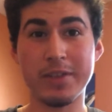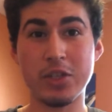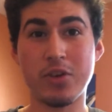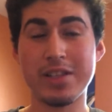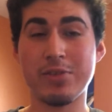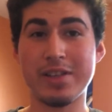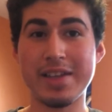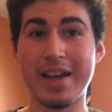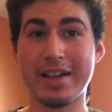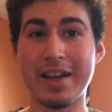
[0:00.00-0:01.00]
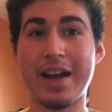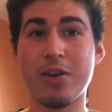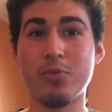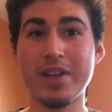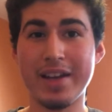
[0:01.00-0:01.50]
trying to attack Kyle
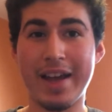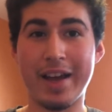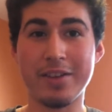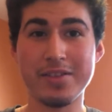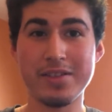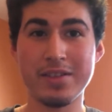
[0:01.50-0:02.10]
Rittenhouse.